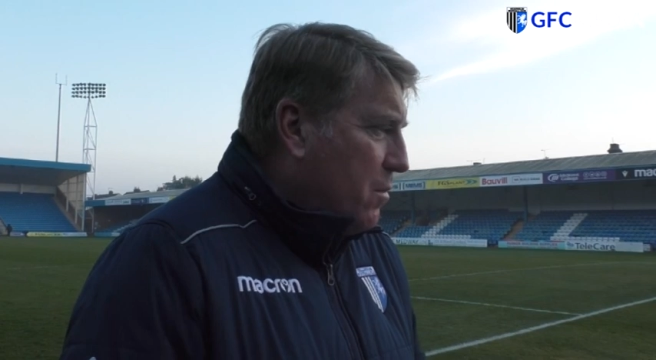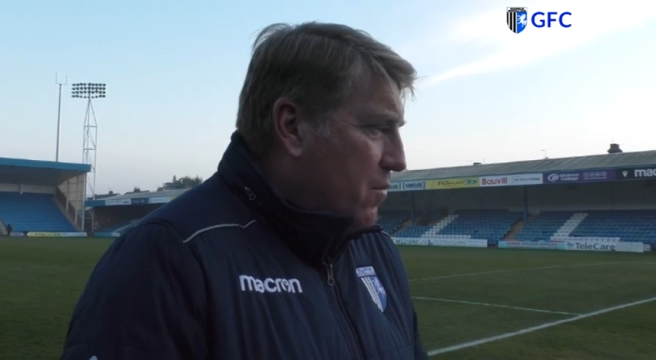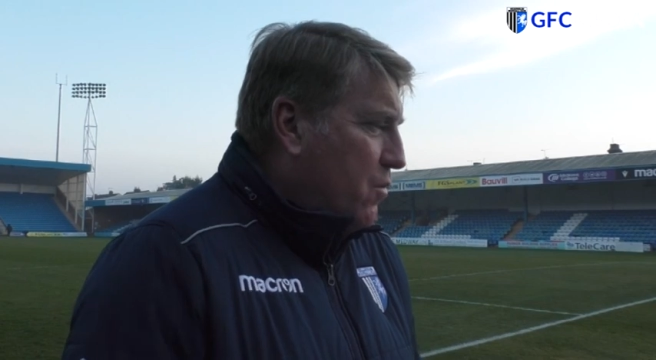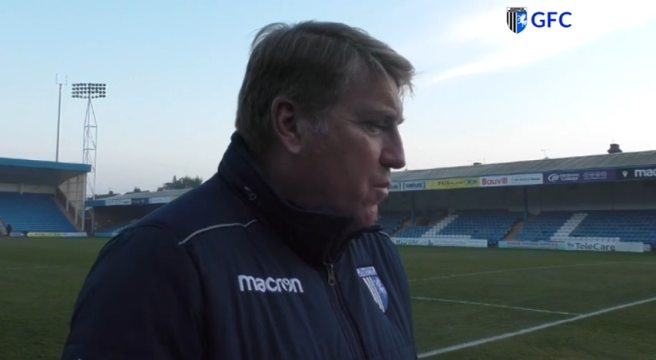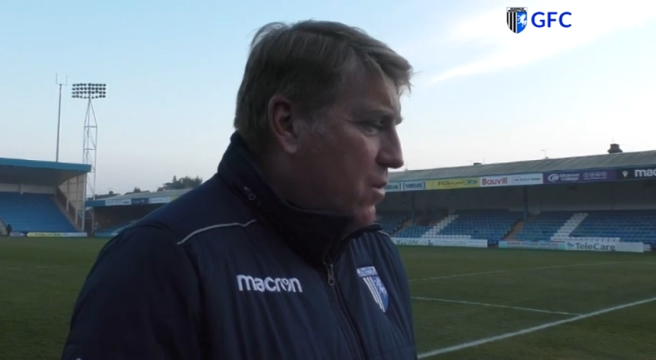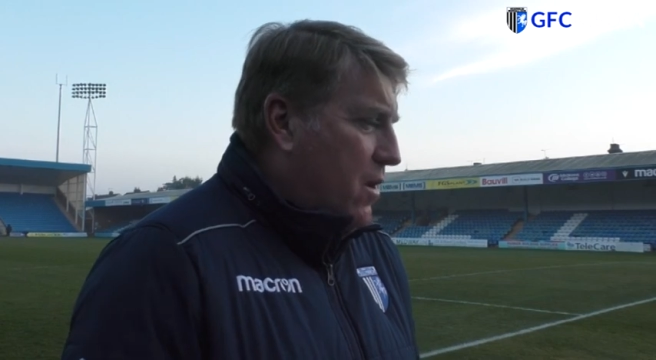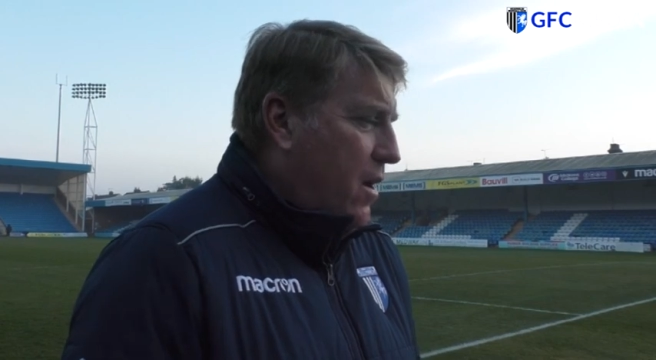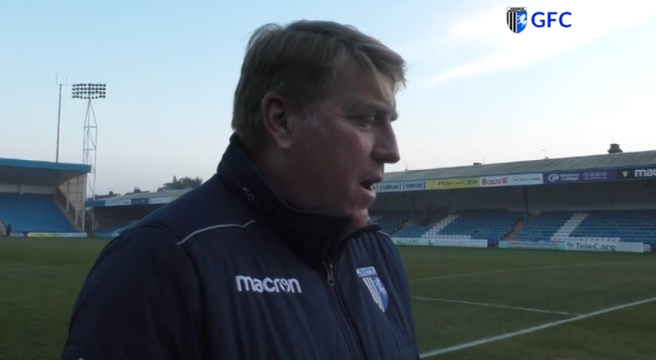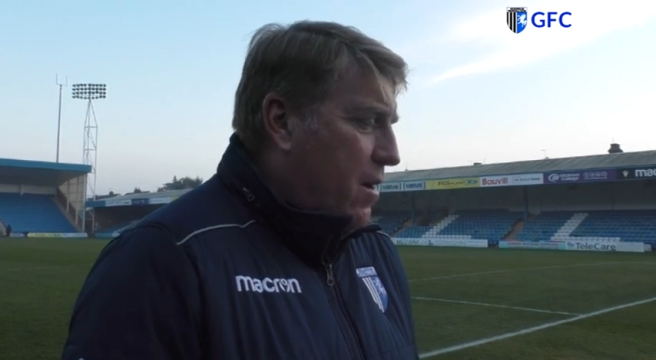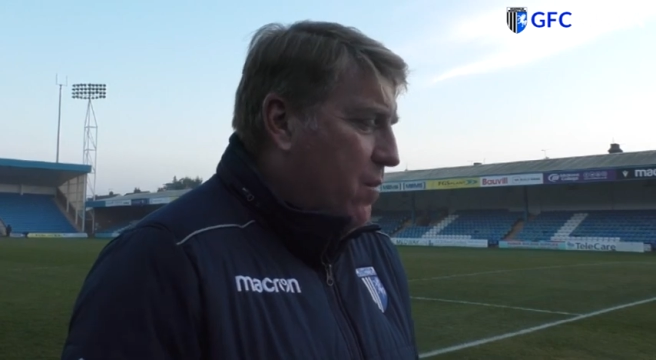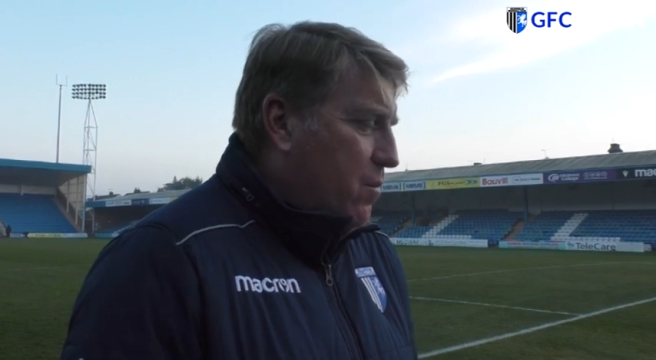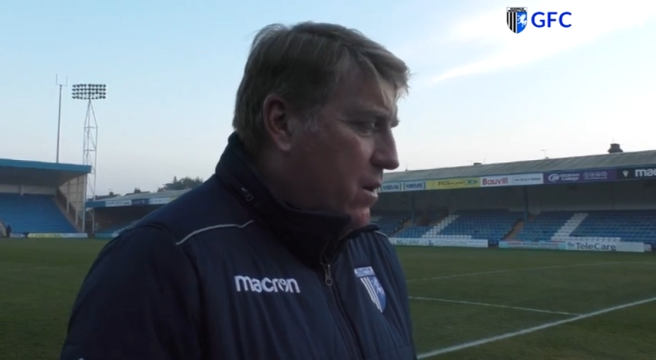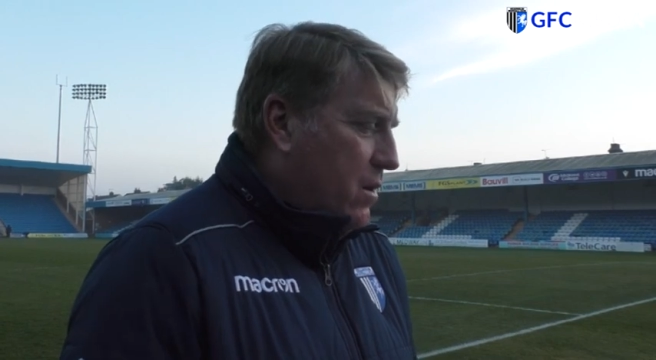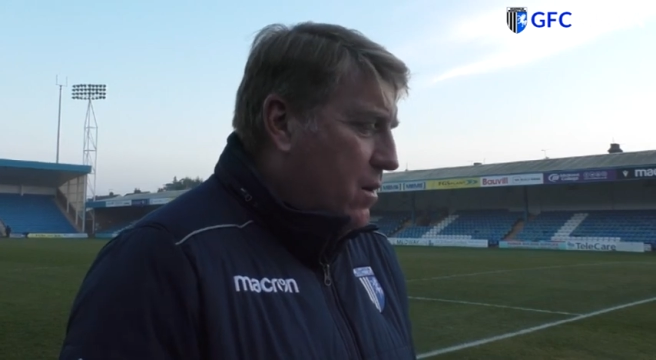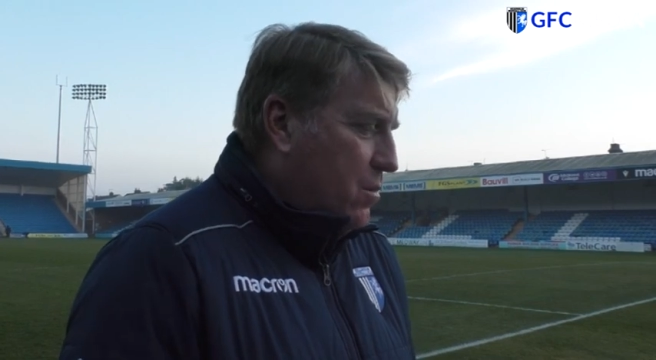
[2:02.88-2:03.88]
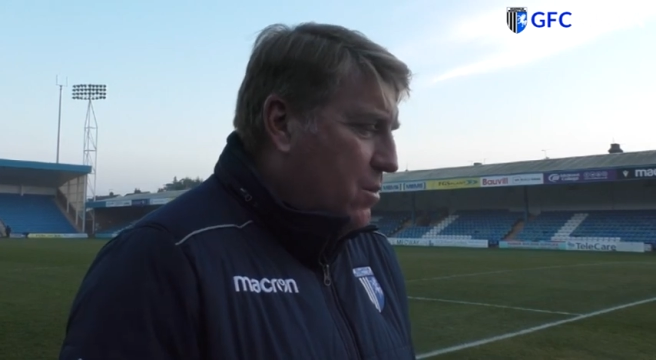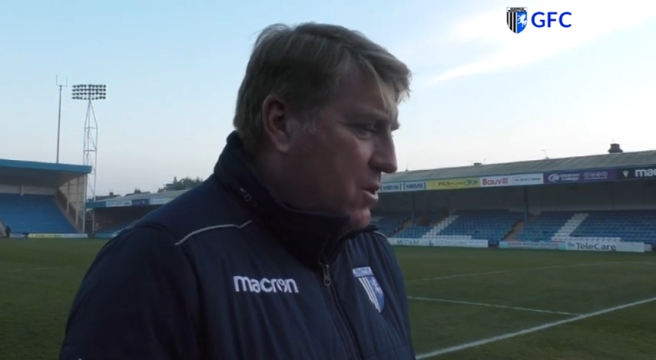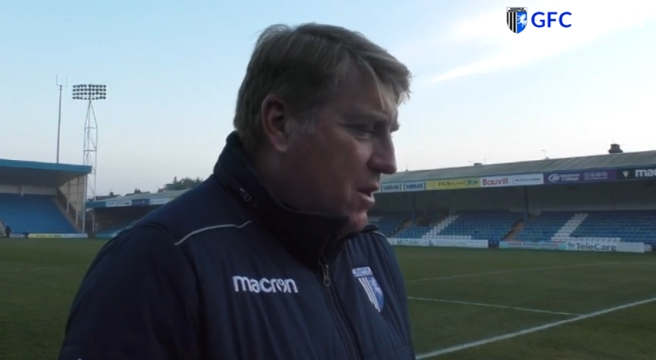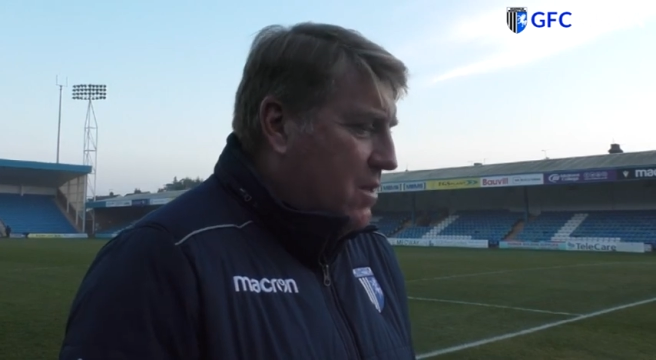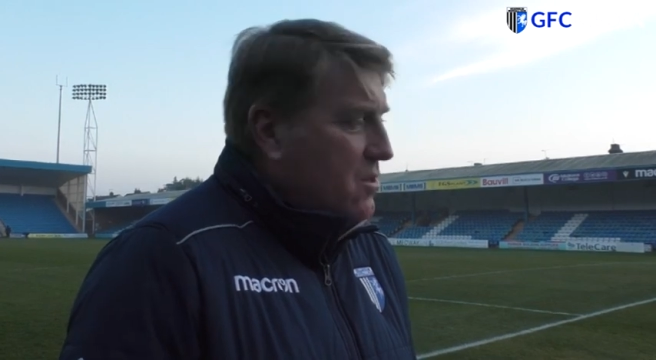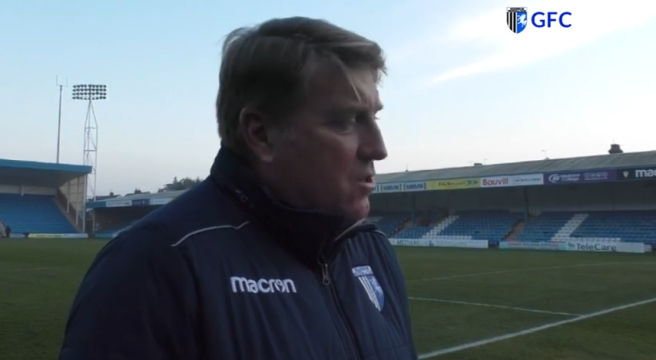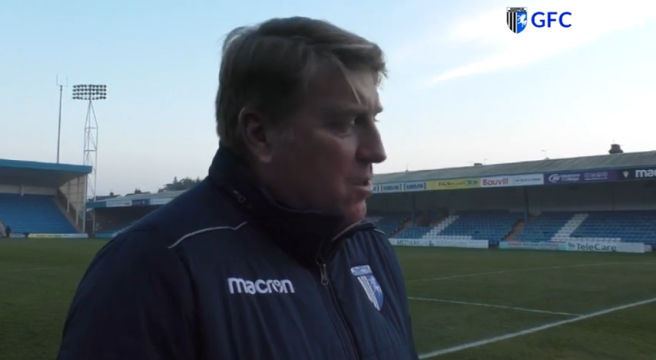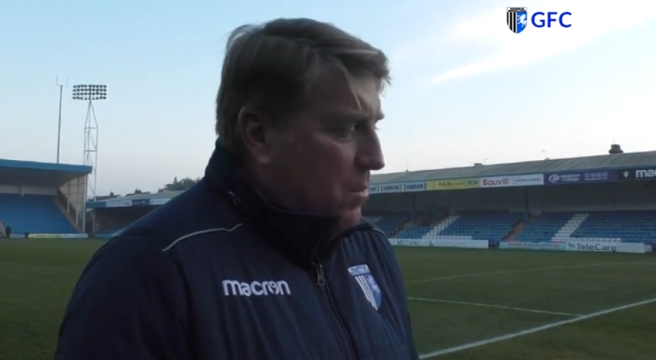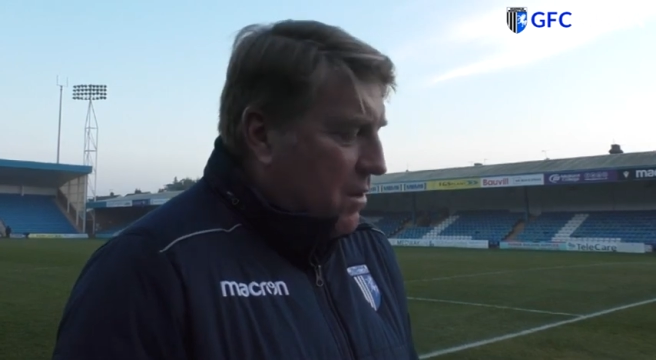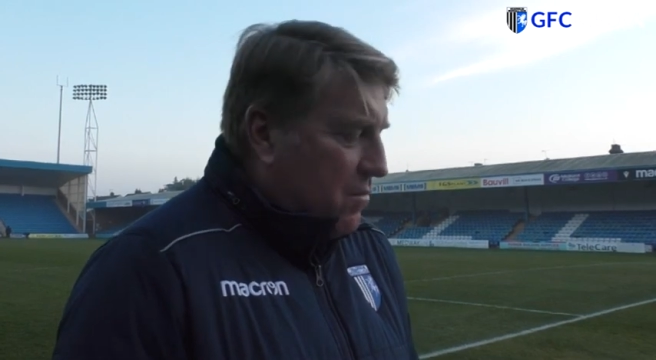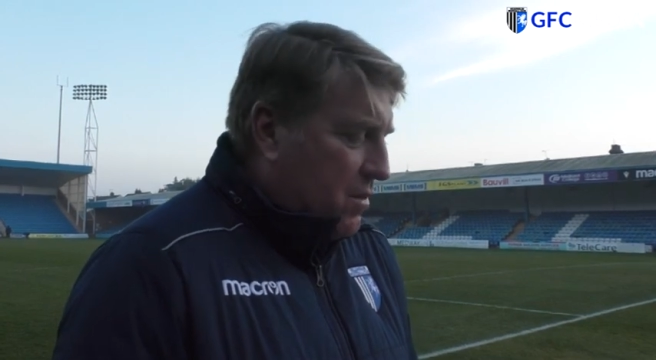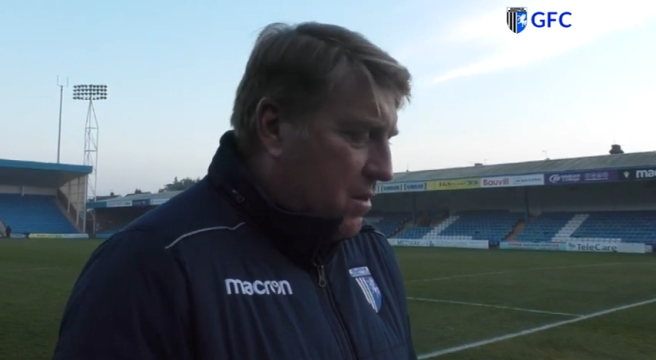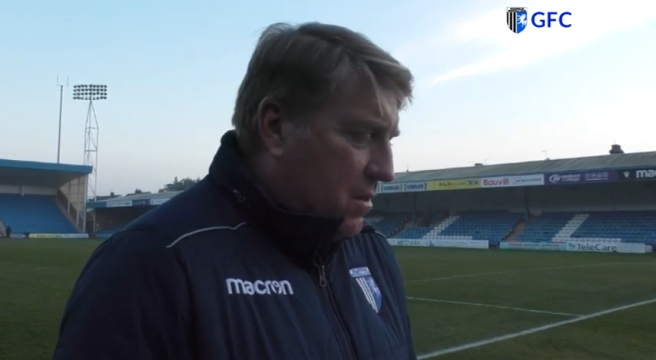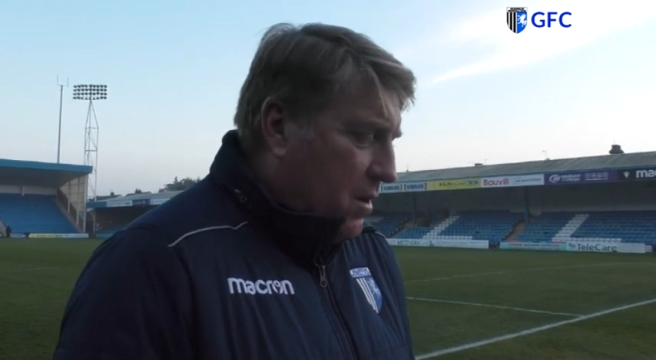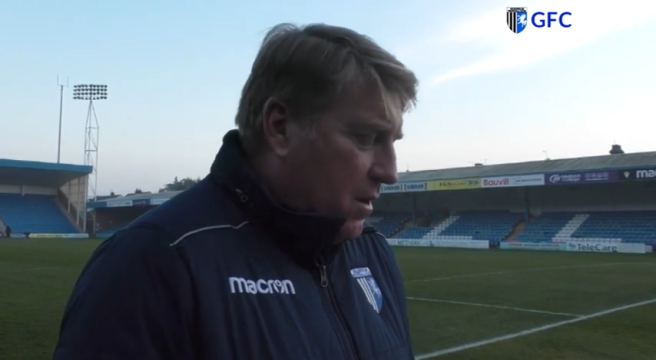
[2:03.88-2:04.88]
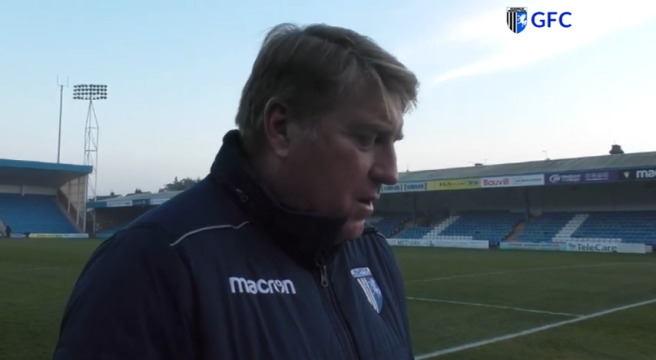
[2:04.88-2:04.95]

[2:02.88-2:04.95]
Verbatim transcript: before the game. We you know we said to them even in